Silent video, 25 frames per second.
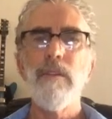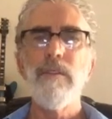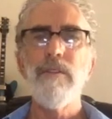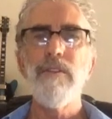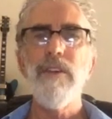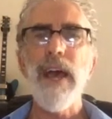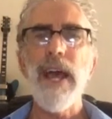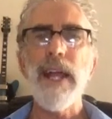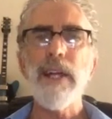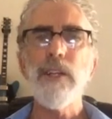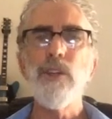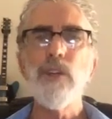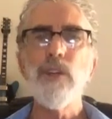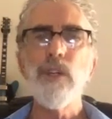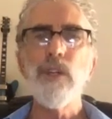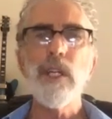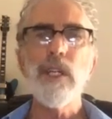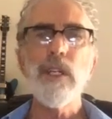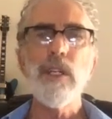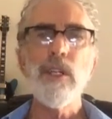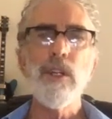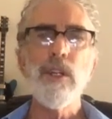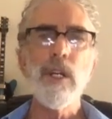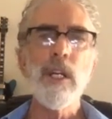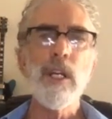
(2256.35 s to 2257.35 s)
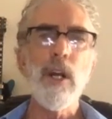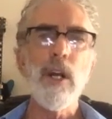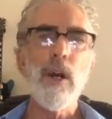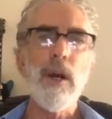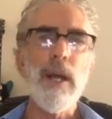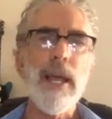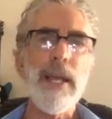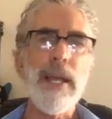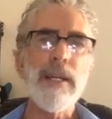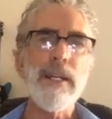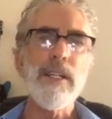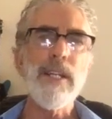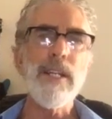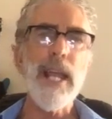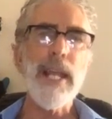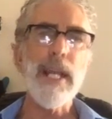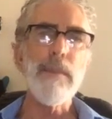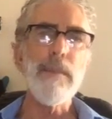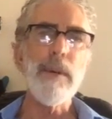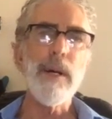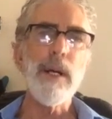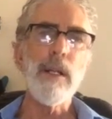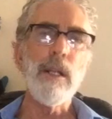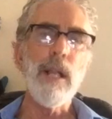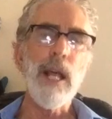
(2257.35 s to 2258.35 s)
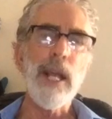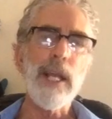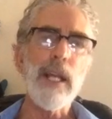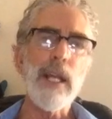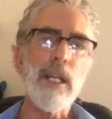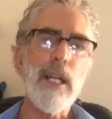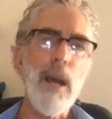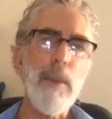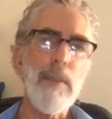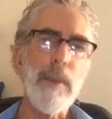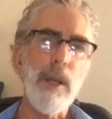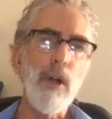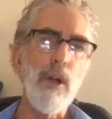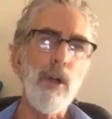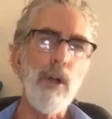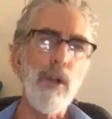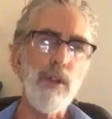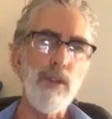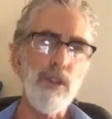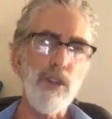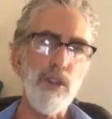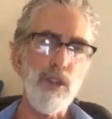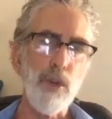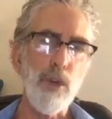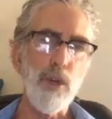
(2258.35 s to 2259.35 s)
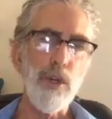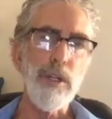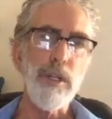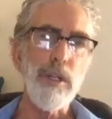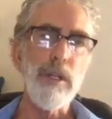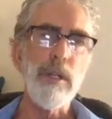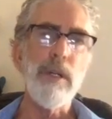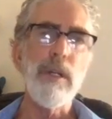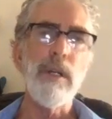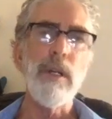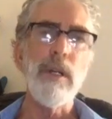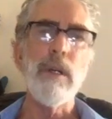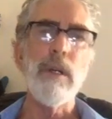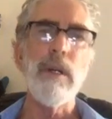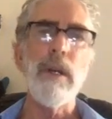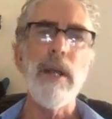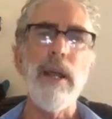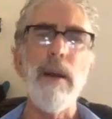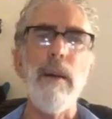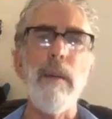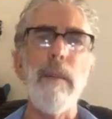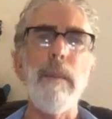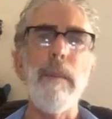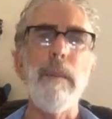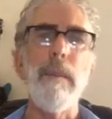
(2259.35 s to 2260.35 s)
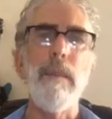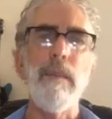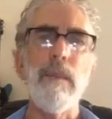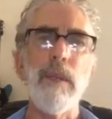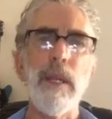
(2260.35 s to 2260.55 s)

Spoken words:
In fact, you can go ahead and take them like a couple of holes shorter now,